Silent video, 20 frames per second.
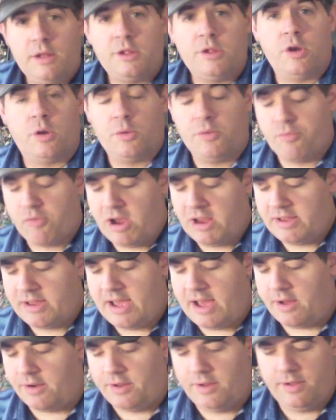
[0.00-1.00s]
Let's start with
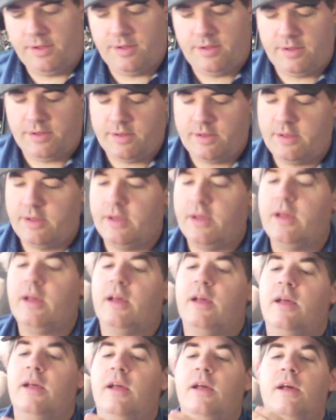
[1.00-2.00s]
breakdown.
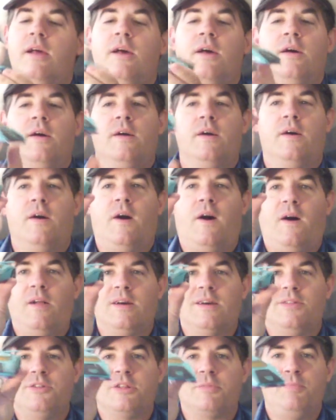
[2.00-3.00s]
Oh,
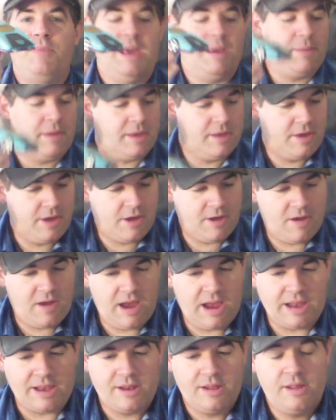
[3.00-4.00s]
look at this baby. All
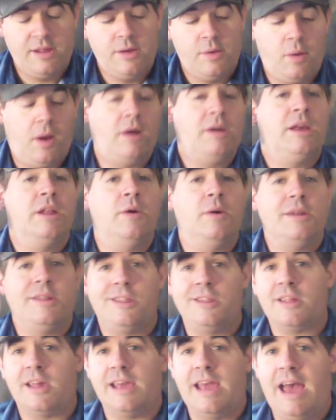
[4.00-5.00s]
right. Well, you know what?
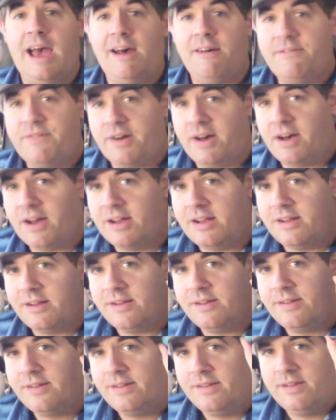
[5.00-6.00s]
Since I have
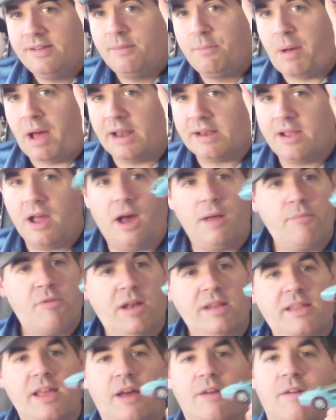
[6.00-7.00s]
BotCon
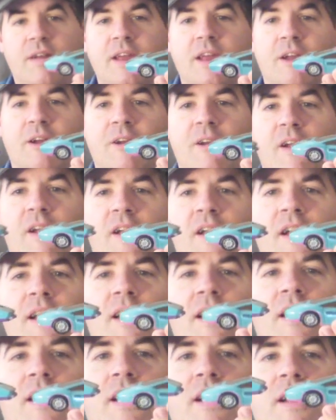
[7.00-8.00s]
breakdown right here,
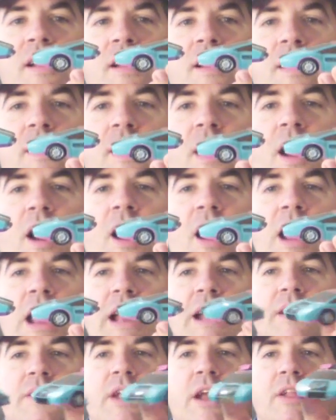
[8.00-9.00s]
all
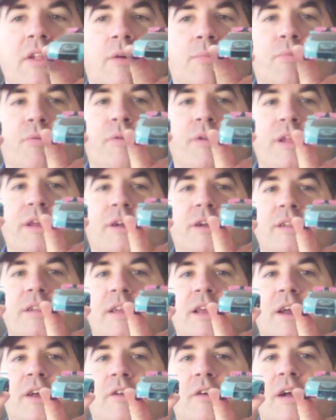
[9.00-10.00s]
right, they look pretty good
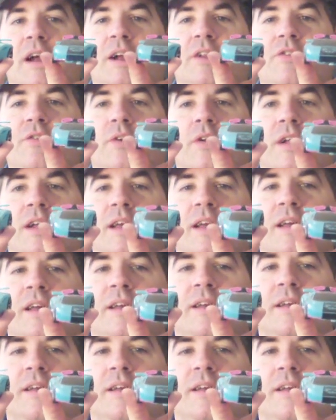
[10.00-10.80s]
together actually.